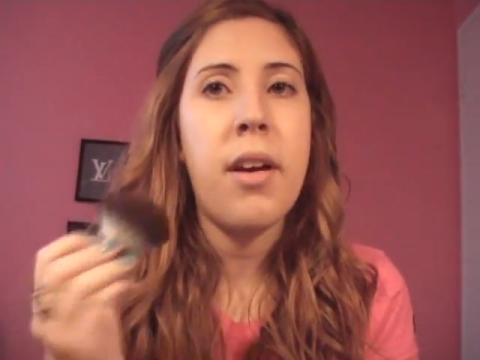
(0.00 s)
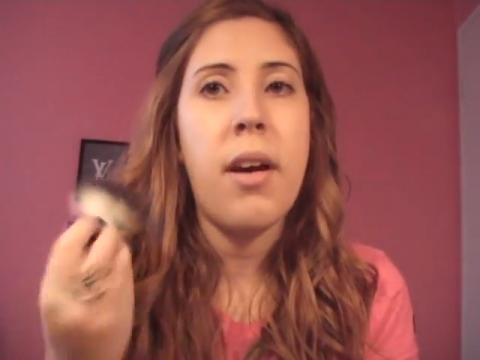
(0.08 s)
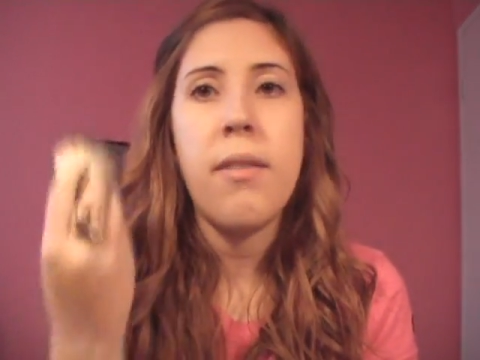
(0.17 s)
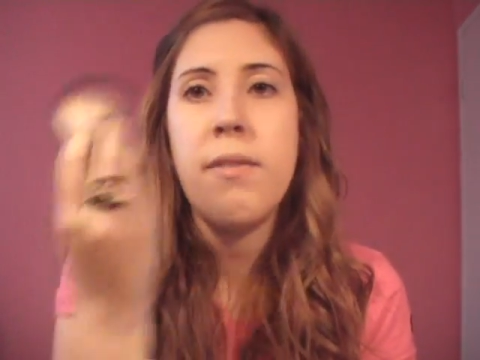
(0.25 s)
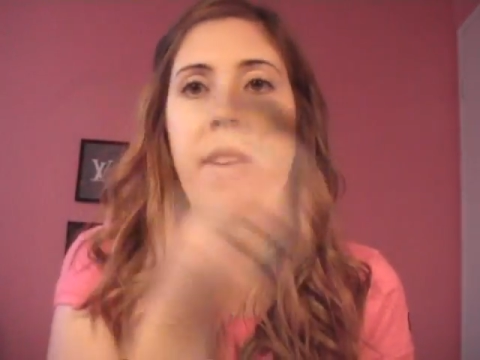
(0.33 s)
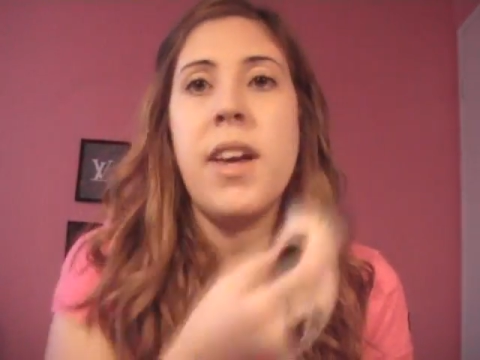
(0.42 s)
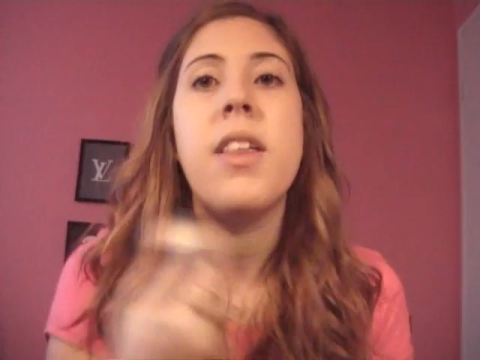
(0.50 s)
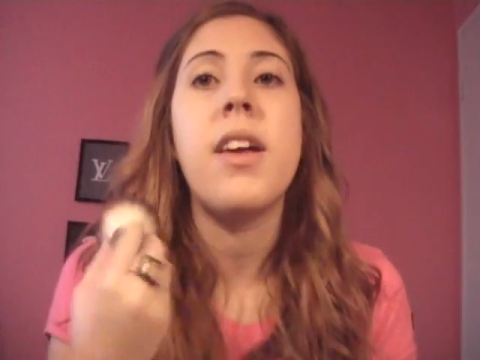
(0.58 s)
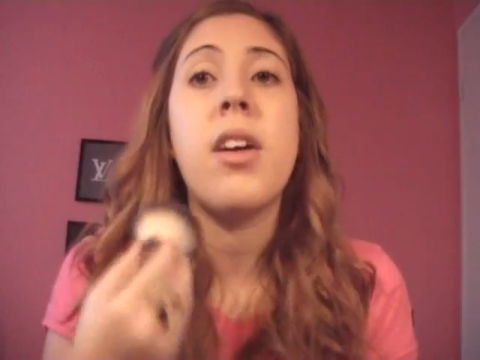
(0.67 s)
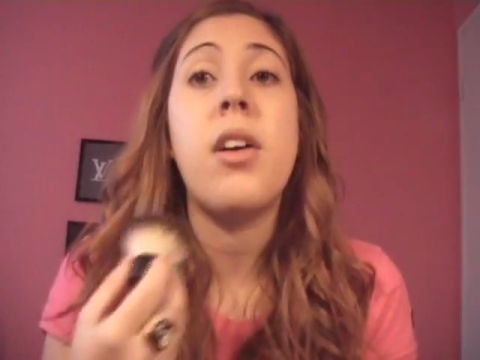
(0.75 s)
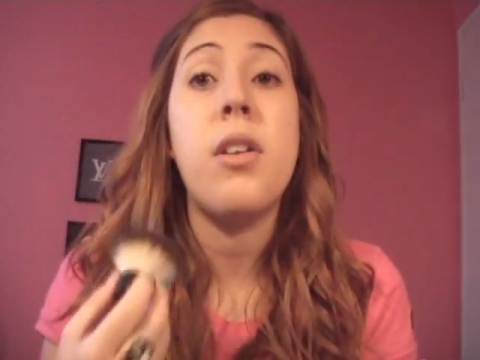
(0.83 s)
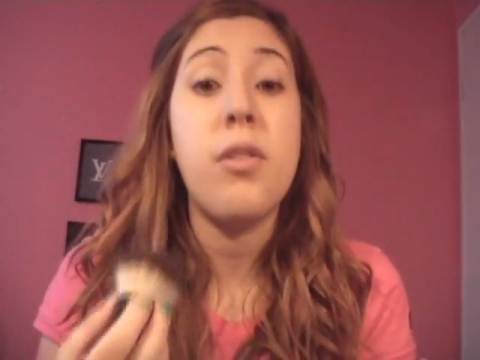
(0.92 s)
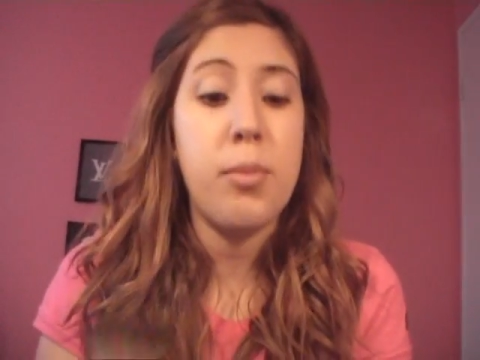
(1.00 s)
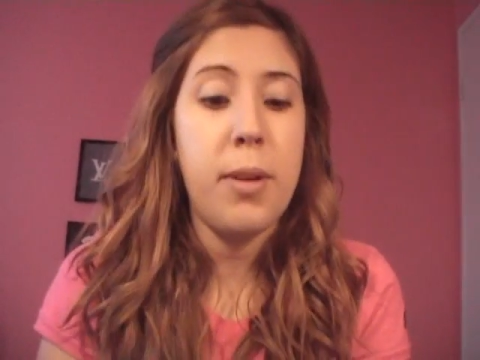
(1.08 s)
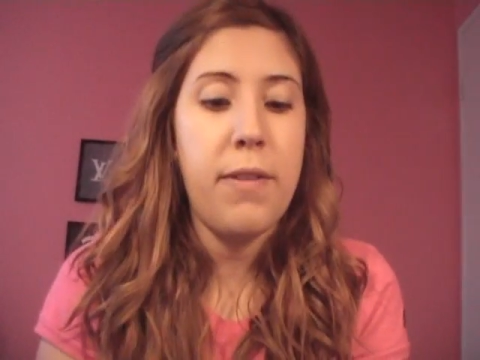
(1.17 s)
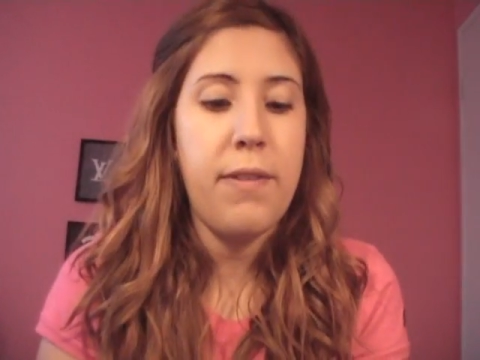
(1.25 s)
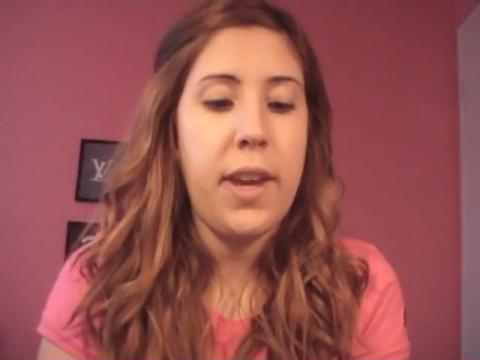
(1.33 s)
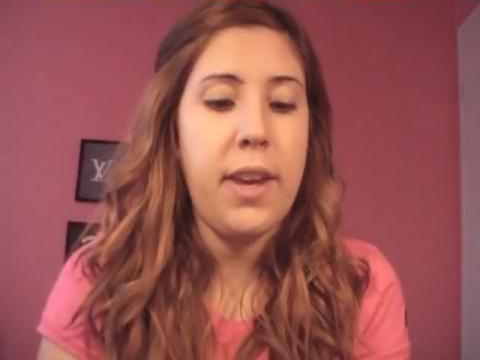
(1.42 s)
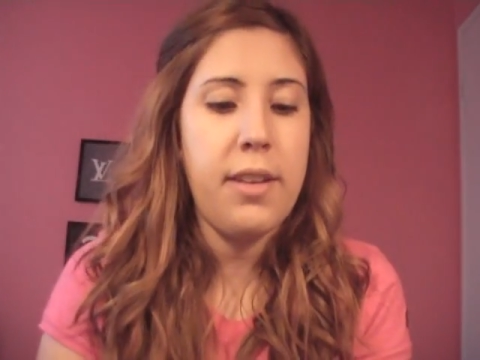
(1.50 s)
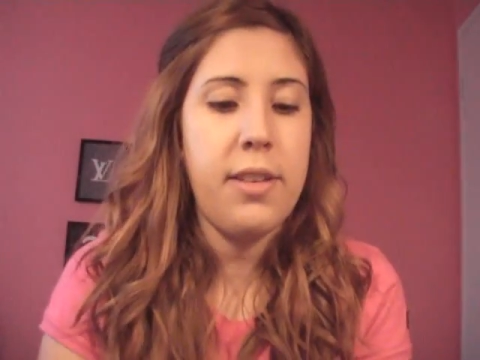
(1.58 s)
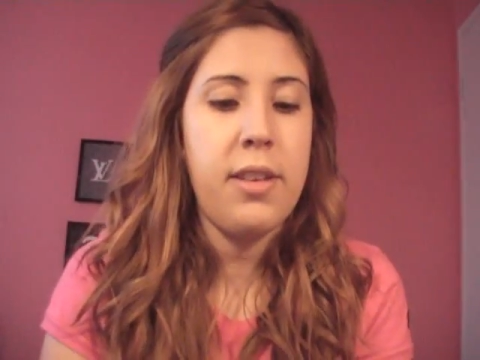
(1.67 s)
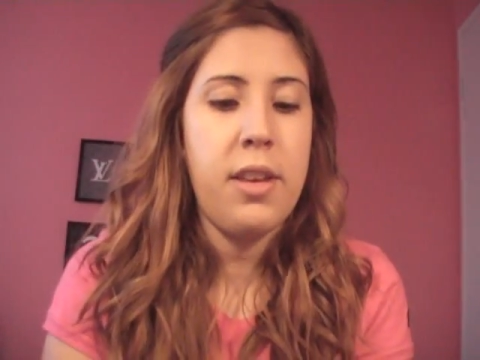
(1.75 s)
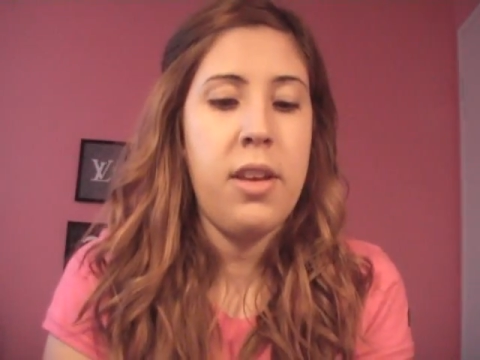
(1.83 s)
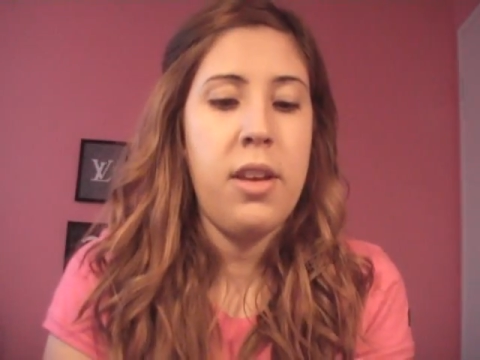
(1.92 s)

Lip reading: unveiling all over my face.